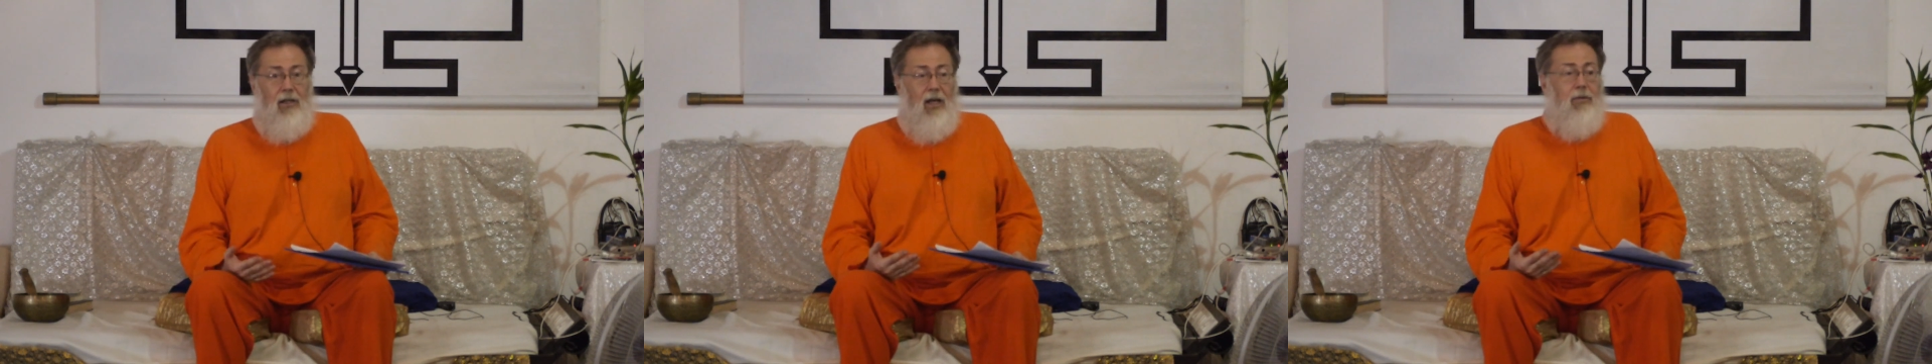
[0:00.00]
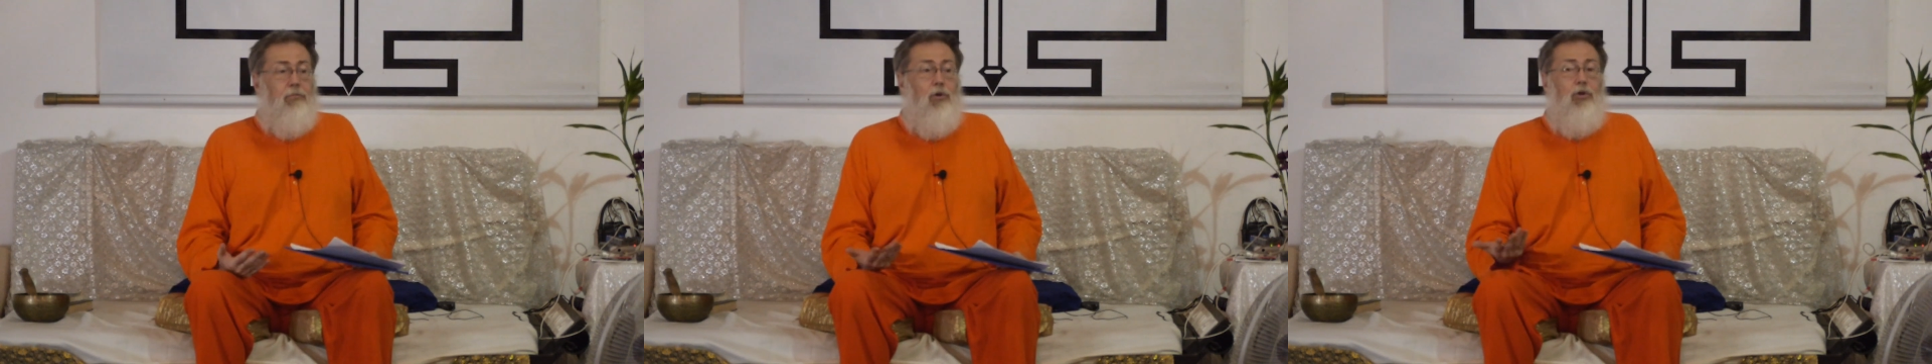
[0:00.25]

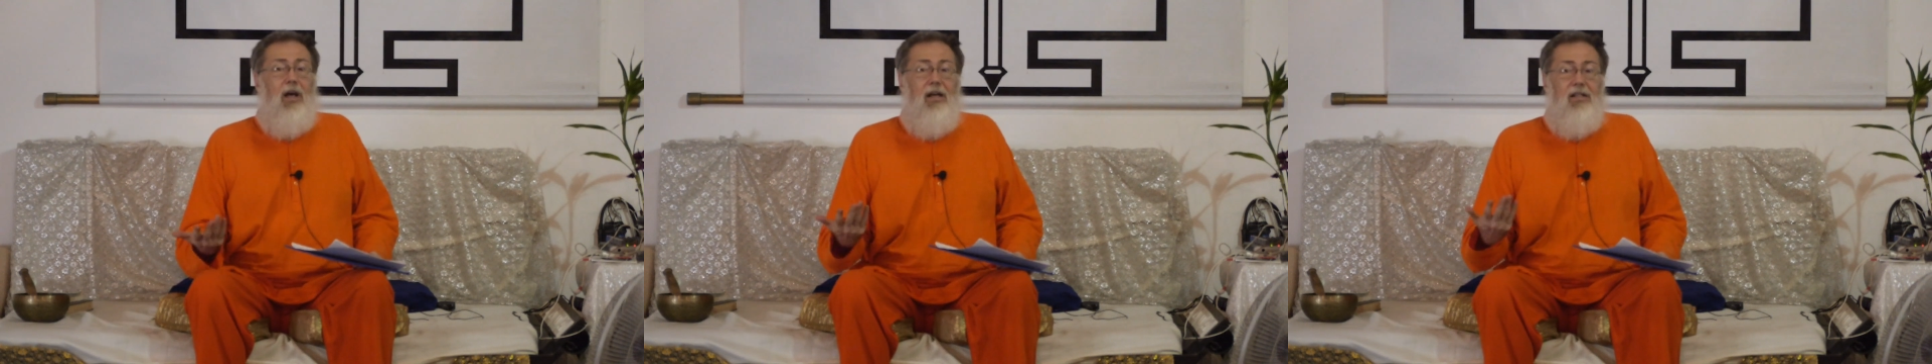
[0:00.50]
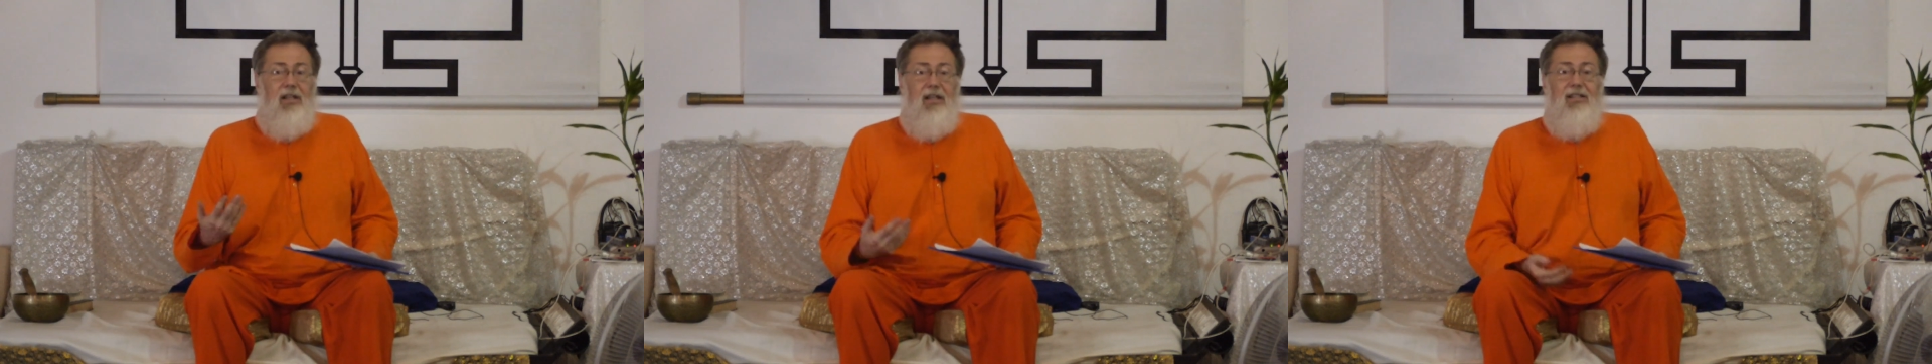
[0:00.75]
And
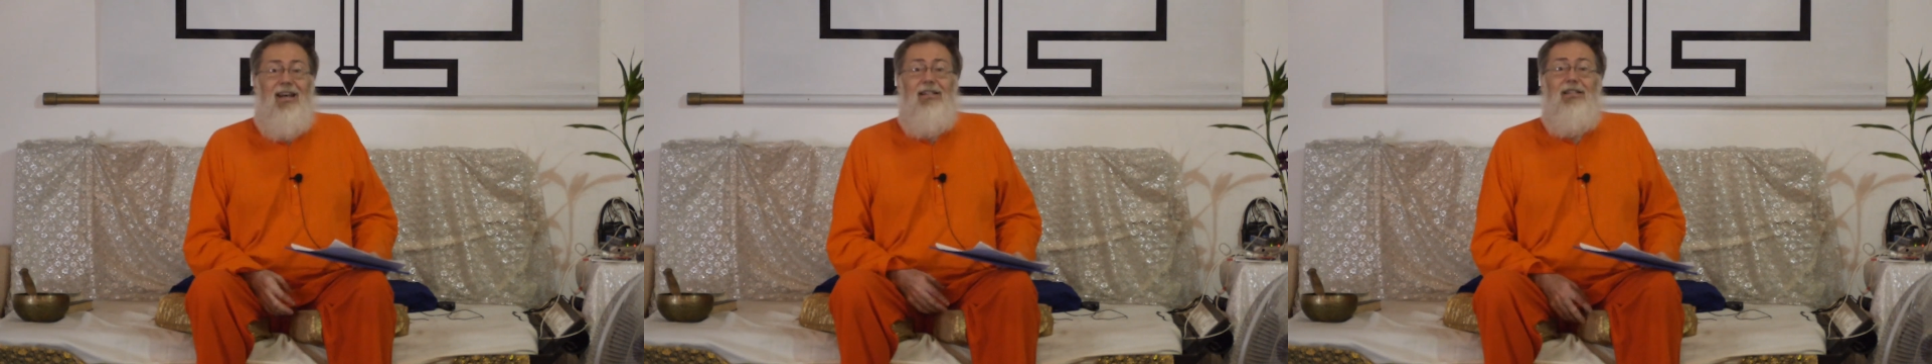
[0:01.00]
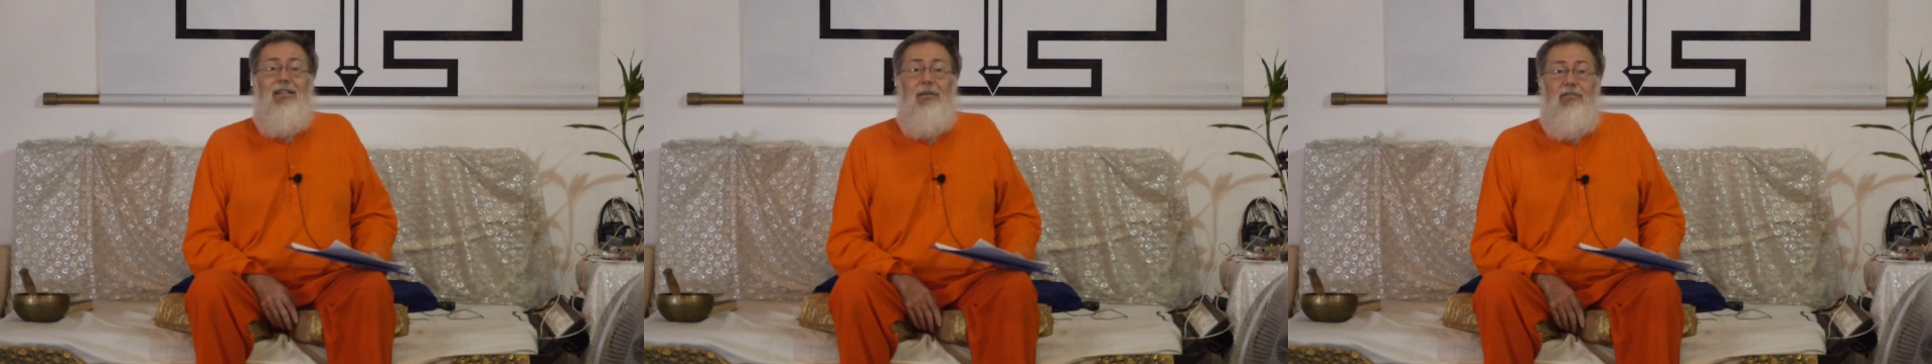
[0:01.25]
Buddha says
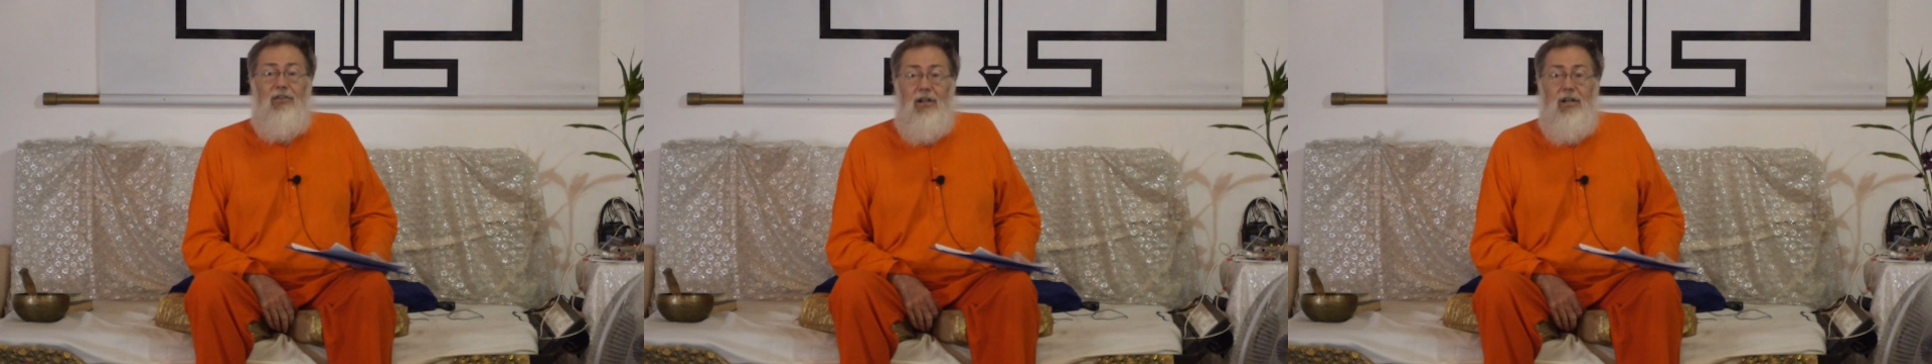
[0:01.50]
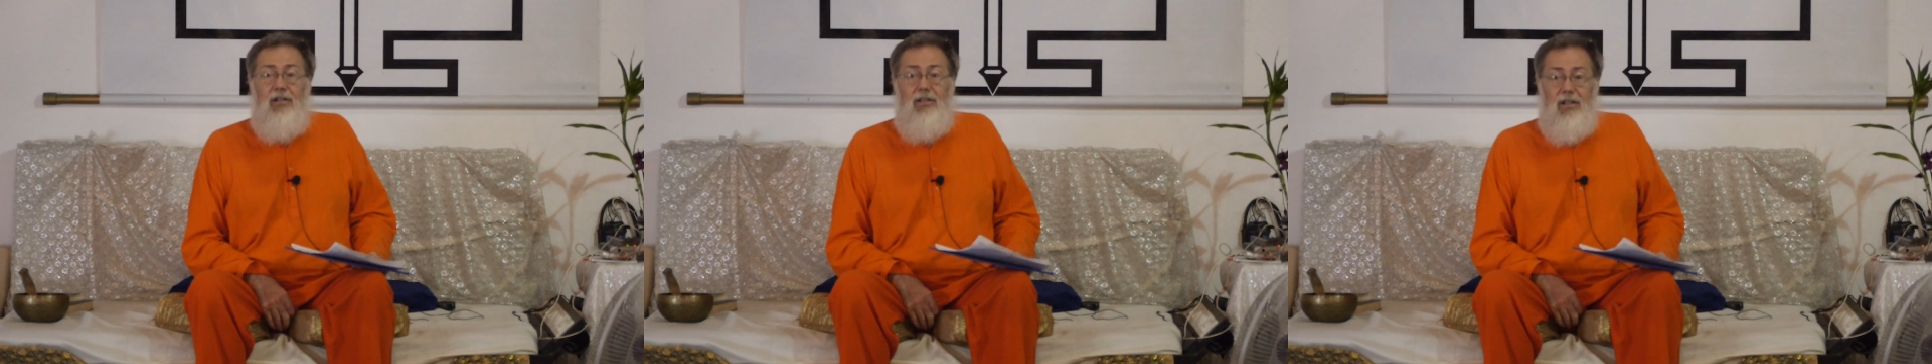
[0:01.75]
that's the
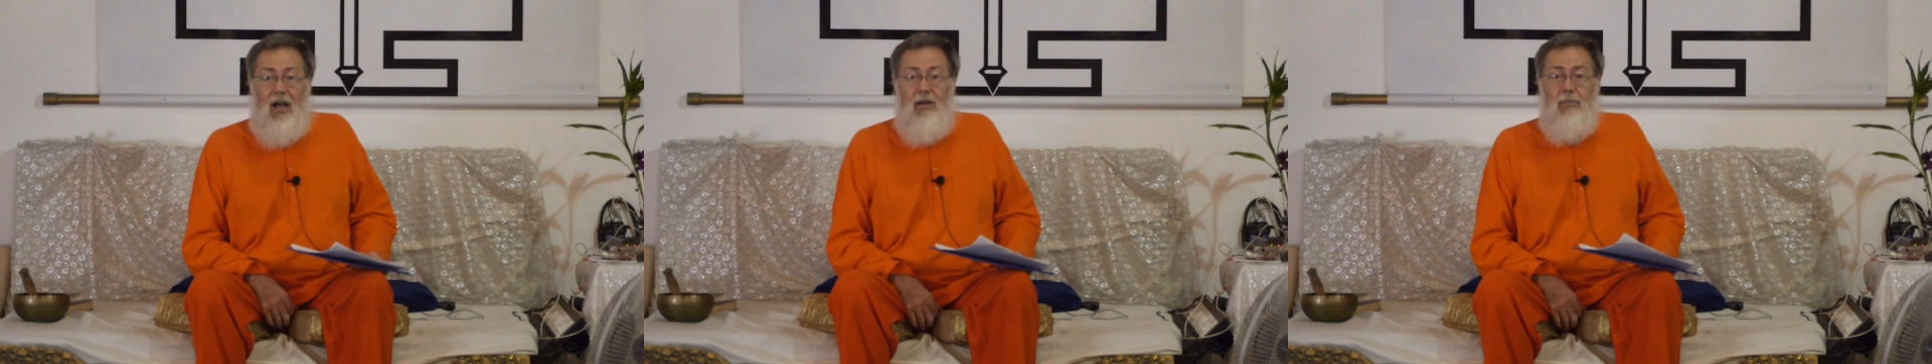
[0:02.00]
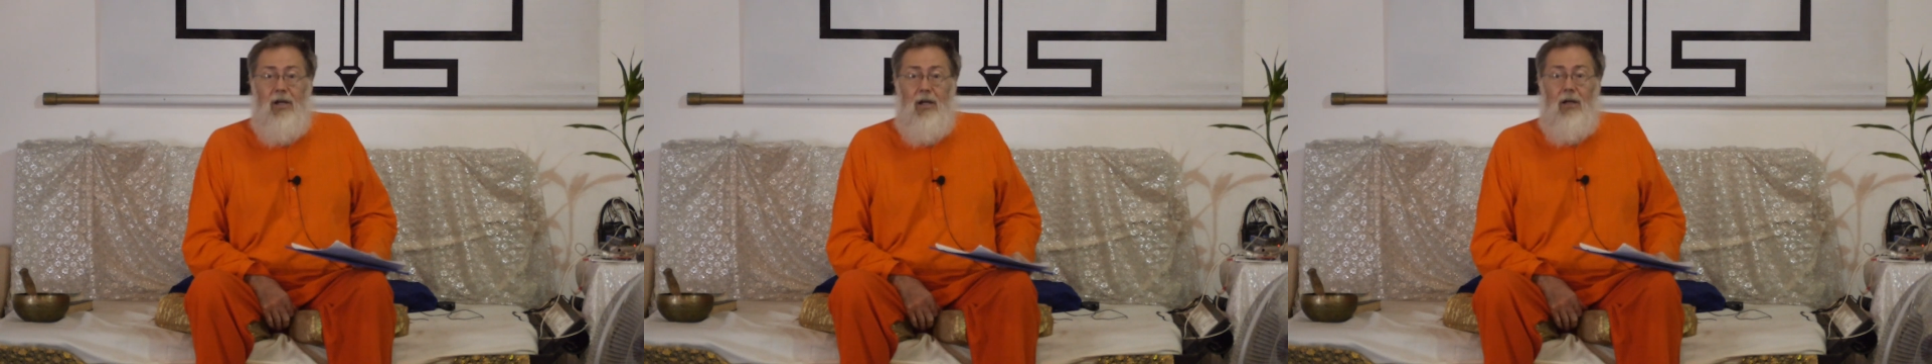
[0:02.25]
first
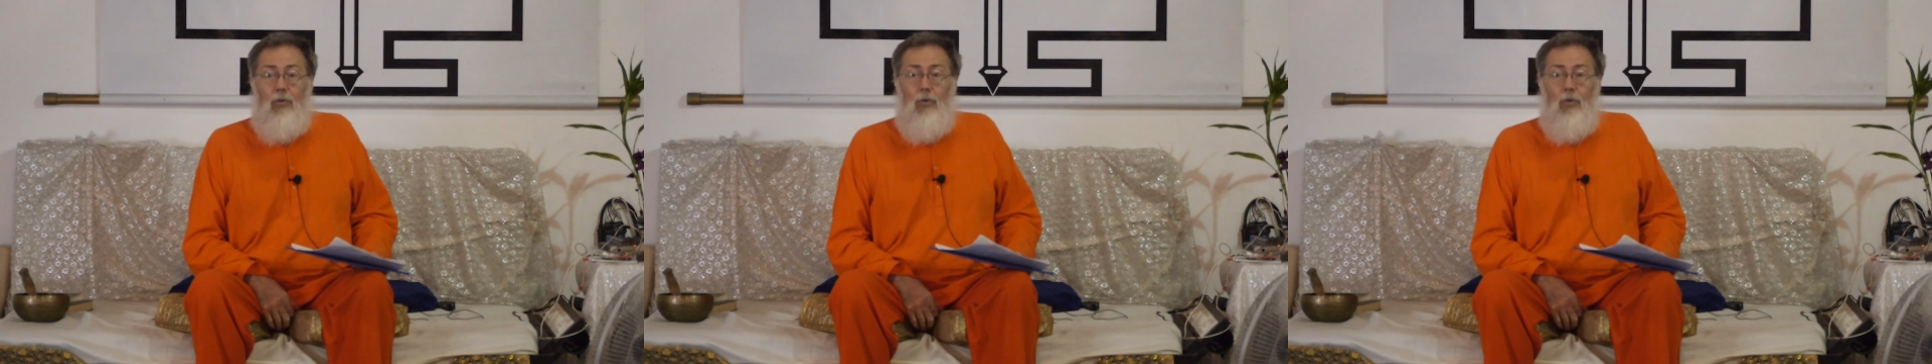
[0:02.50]
time